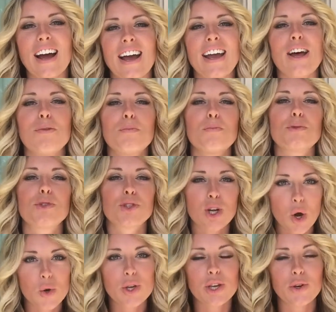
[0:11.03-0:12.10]
I help
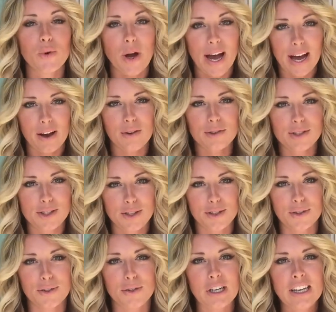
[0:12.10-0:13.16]
show you how
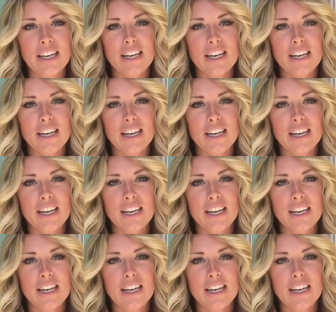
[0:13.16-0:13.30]
to